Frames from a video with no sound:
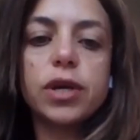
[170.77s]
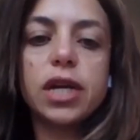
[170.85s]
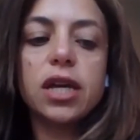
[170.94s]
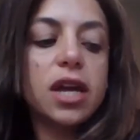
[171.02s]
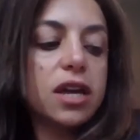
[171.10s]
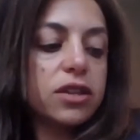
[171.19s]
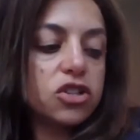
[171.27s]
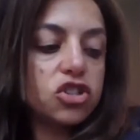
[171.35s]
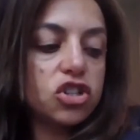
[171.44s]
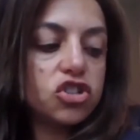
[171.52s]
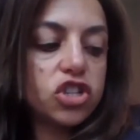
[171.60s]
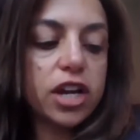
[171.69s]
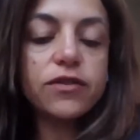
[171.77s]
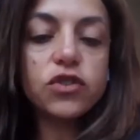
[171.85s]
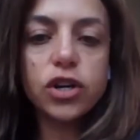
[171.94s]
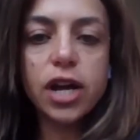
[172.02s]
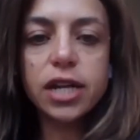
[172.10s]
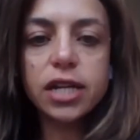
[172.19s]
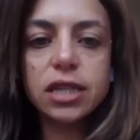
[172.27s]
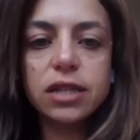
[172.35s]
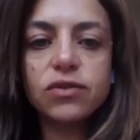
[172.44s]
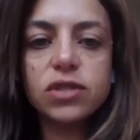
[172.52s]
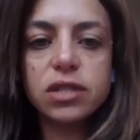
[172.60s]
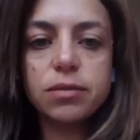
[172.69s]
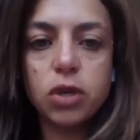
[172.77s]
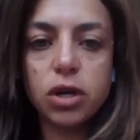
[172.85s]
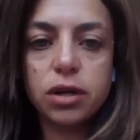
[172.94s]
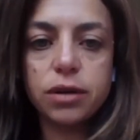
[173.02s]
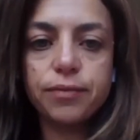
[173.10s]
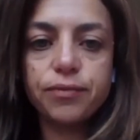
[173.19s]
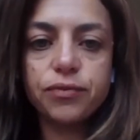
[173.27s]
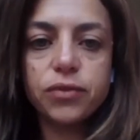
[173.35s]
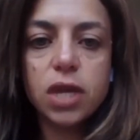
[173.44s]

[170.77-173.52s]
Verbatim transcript: doing that she shaved her head and lived as a monk.